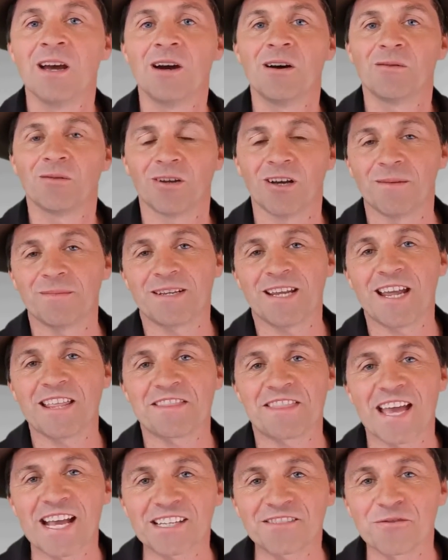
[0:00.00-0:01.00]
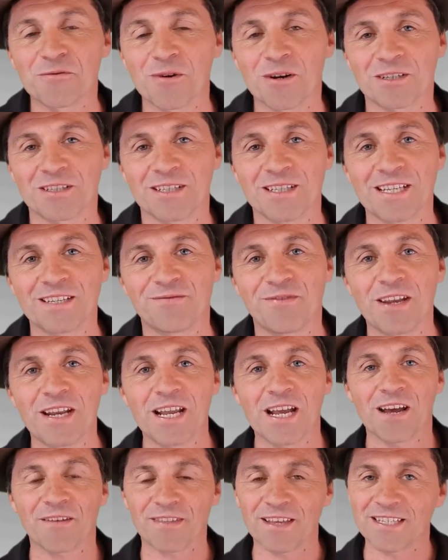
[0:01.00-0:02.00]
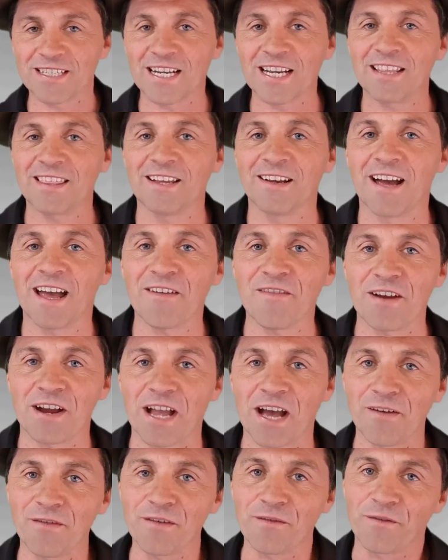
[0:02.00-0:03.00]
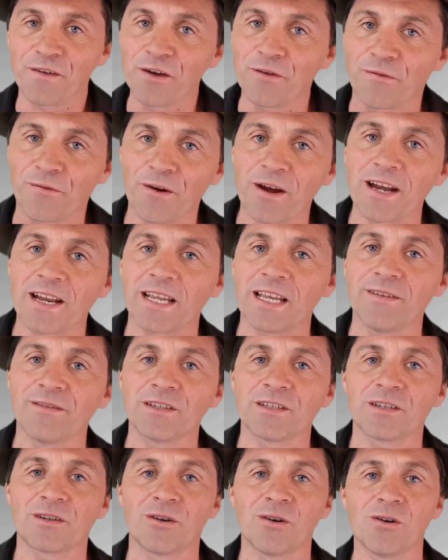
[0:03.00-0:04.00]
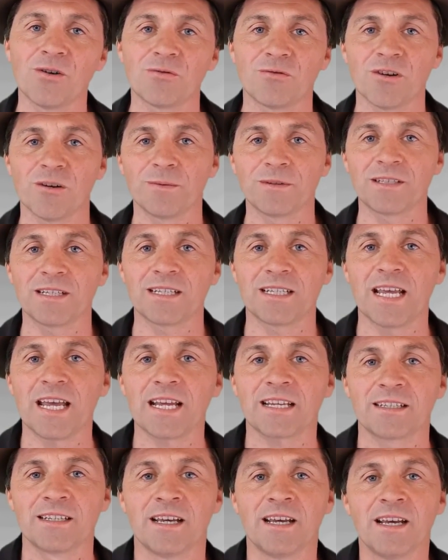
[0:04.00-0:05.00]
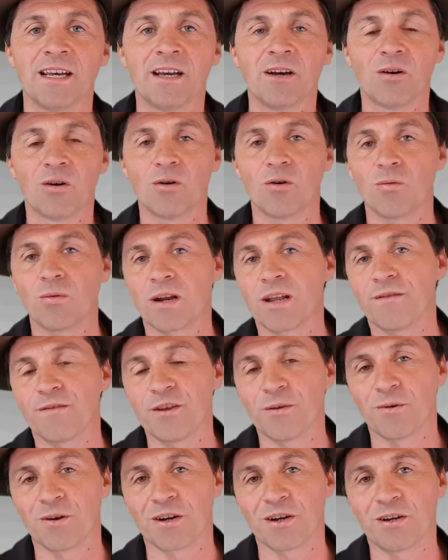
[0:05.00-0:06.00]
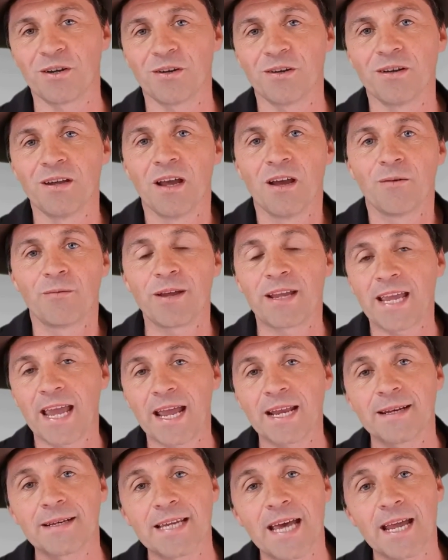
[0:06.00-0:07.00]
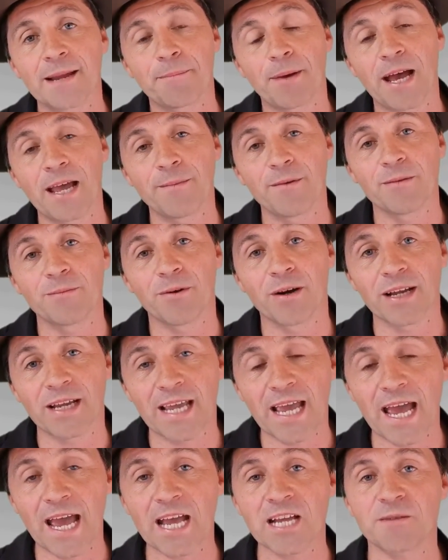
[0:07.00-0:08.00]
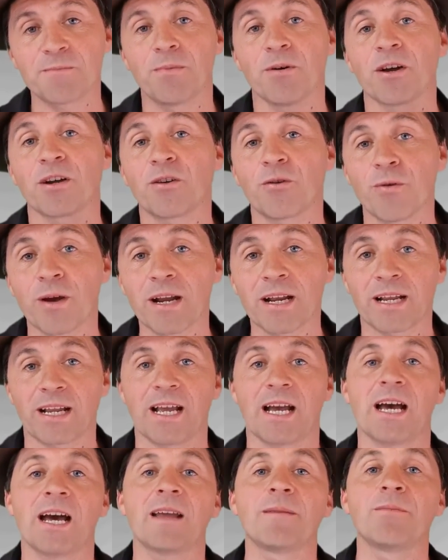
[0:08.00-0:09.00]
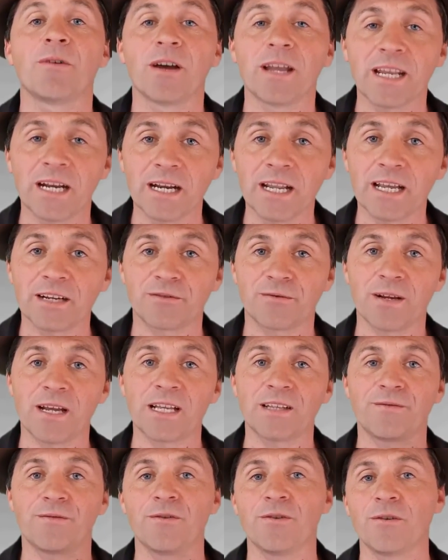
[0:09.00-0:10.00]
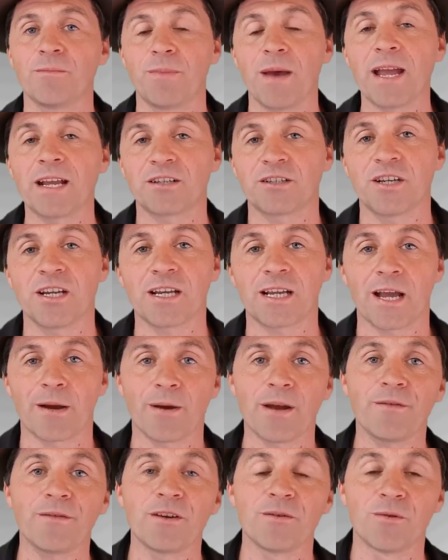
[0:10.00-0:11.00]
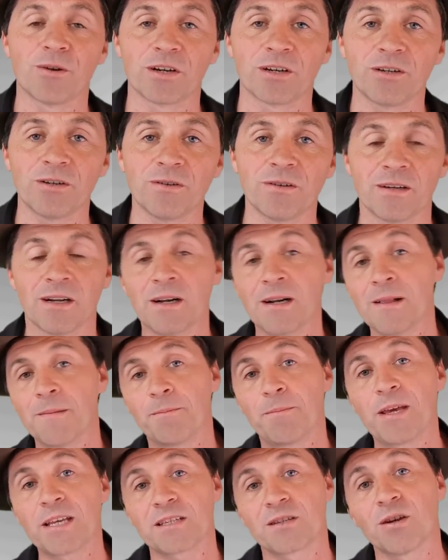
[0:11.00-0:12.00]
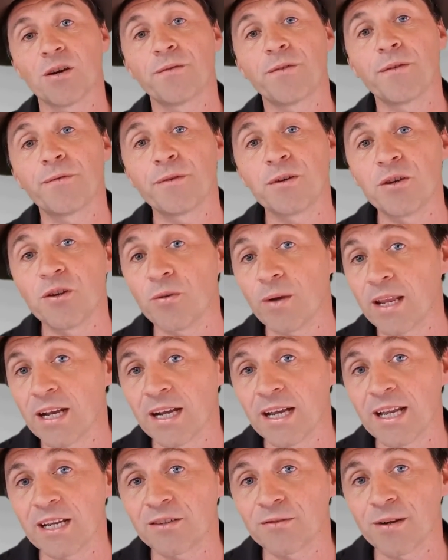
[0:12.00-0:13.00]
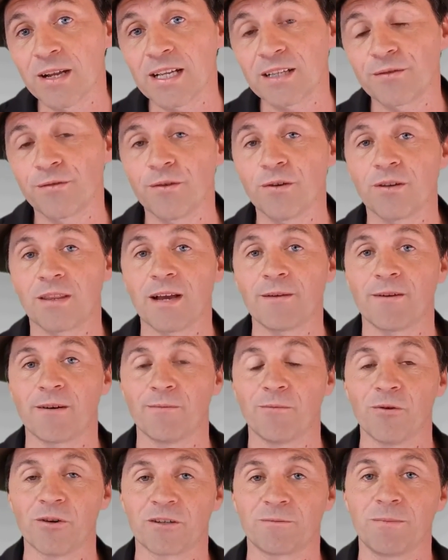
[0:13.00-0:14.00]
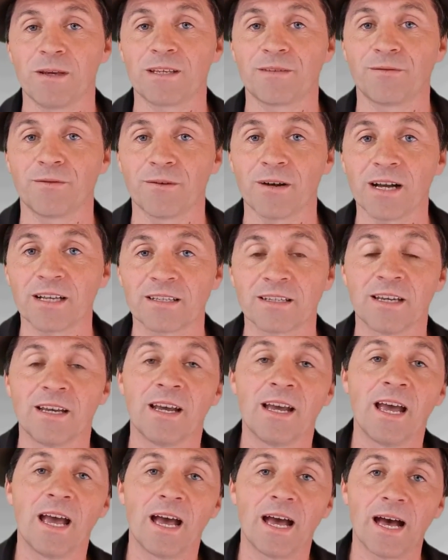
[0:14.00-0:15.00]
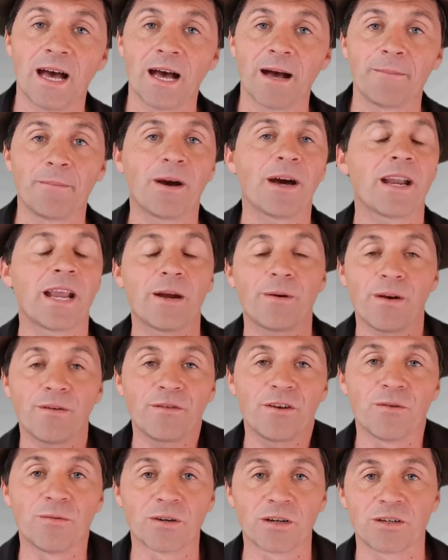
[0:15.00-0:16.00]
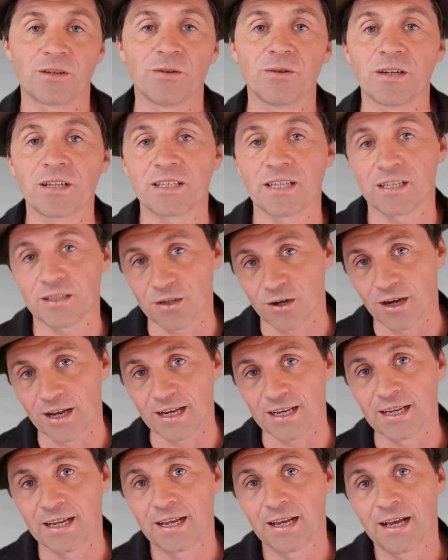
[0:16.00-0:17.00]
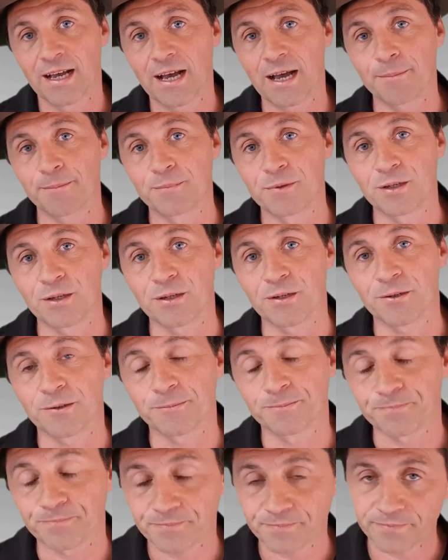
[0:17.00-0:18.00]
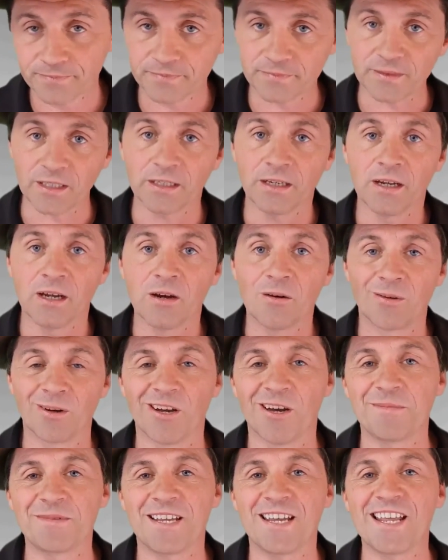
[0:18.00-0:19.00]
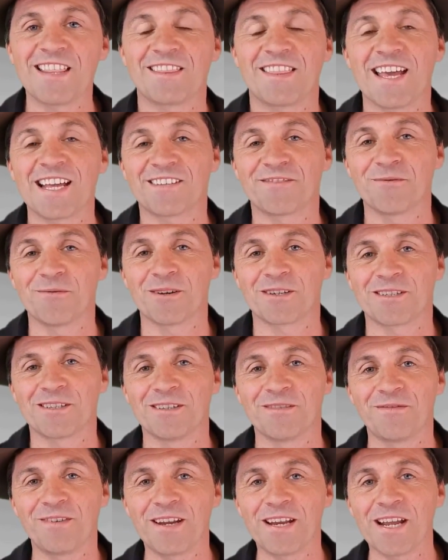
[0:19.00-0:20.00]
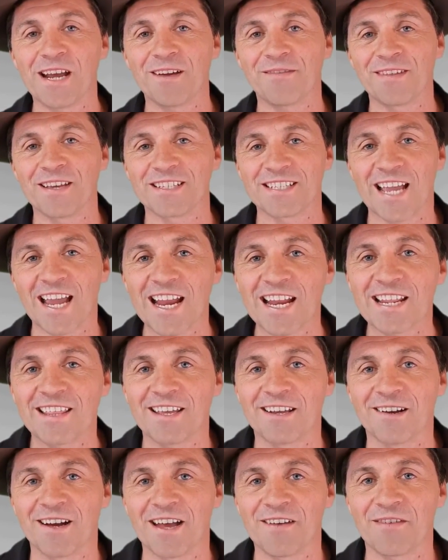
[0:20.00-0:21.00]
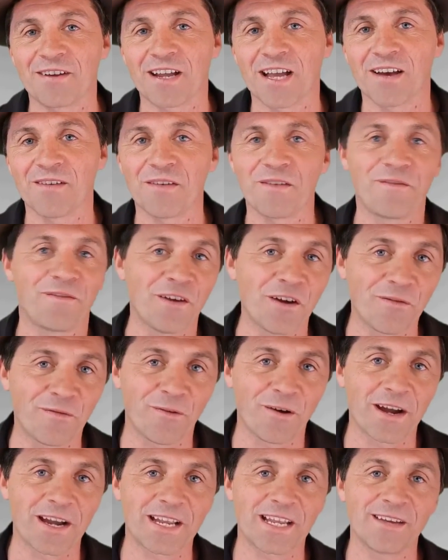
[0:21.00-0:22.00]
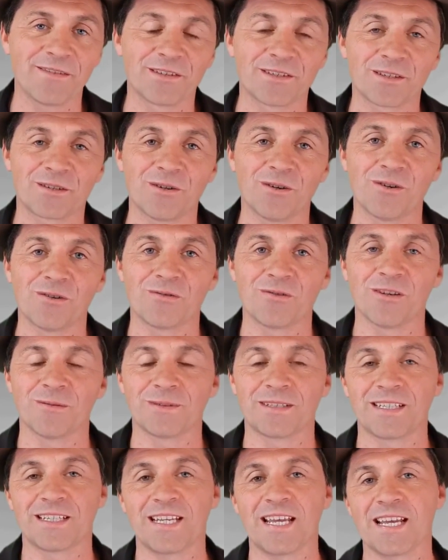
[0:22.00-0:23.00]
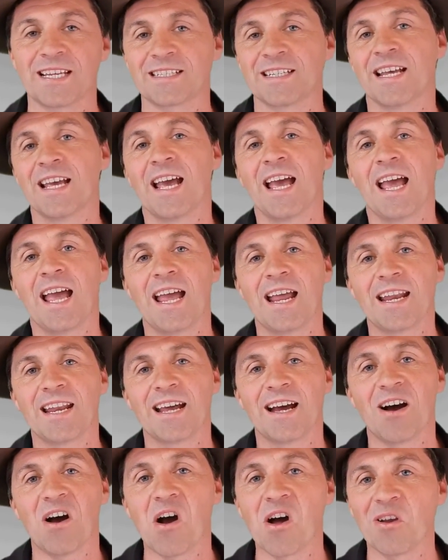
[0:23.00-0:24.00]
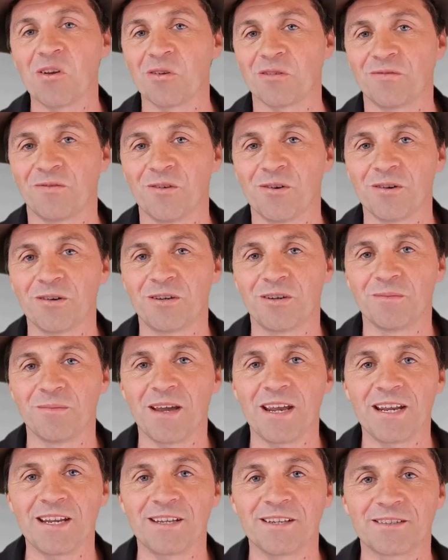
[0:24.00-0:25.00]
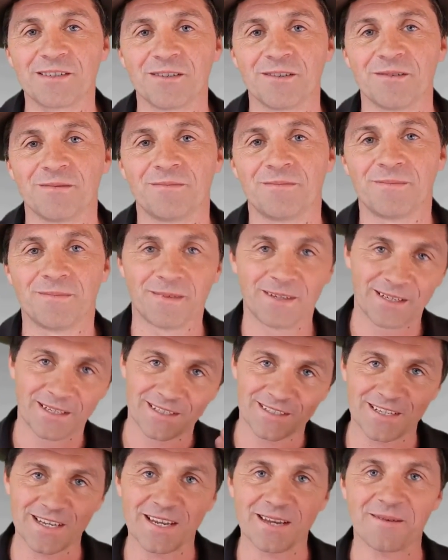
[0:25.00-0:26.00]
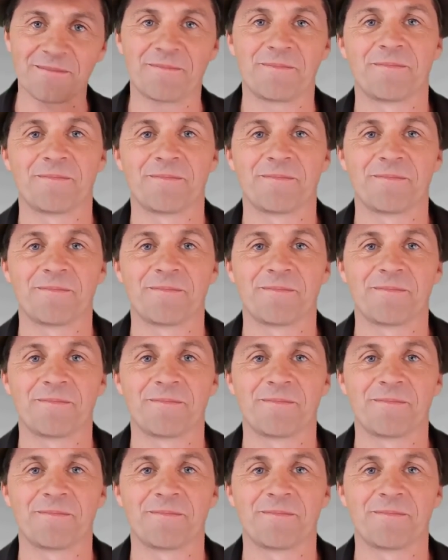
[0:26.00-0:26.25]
Well, I'm Dean, thanks for watching this video. If there's anything I haven't covered, feel free to give us a call, drop us a text, or whatever you want to do. We can take payment by cash, by credit card, by internet transfer, bank check, however you want to do it. Best off if we do internet transfer, that one works best for us. But however you want to do it, it's entirely up to you. Well, I'm Dean, thanks for watching the video. If there's anything I haven't covered, feel free to give us a call, drop us a text, and I look forward to meeting you soon. See ya.